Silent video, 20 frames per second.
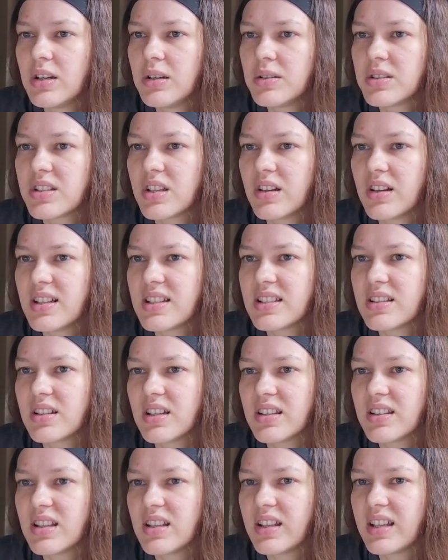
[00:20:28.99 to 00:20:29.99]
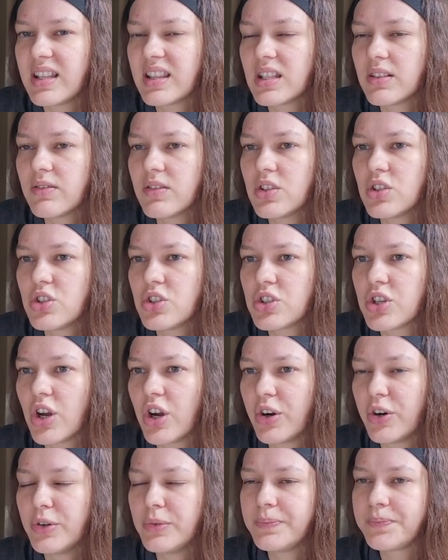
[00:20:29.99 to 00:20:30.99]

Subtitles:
So let's look at the length of the show.